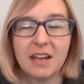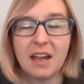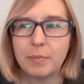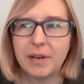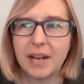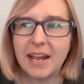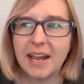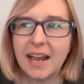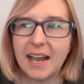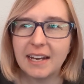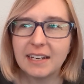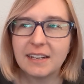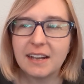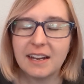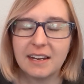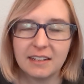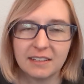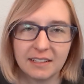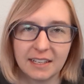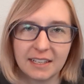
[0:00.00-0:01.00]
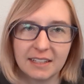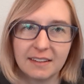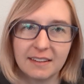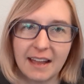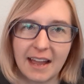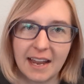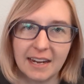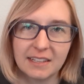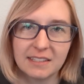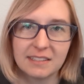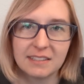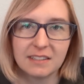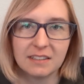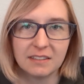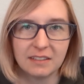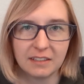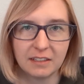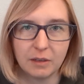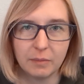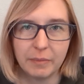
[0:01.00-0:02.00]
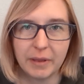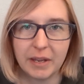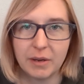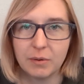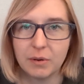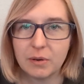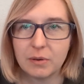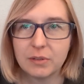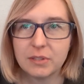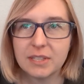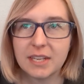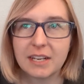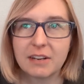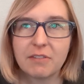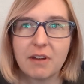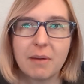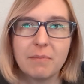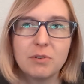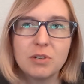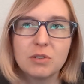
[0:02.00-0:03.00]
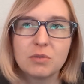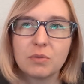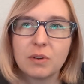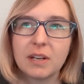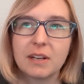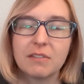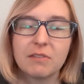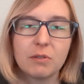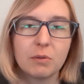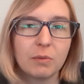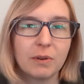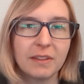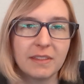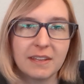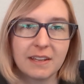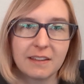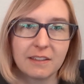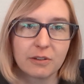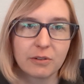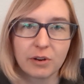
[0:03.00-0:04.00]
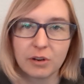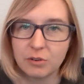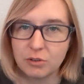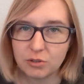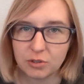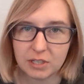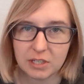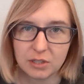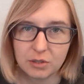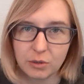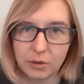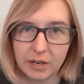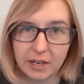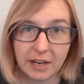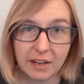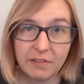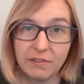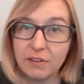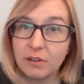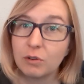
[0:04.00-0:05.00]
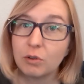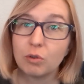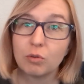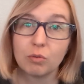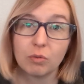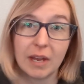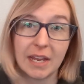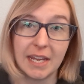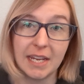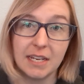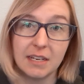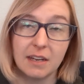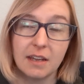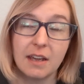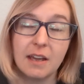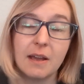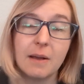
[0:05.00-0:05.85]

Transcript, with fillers: But I had kind of like laxed a little bit, where it was like, if I'm just running for one thing in the grocery store and I feel great,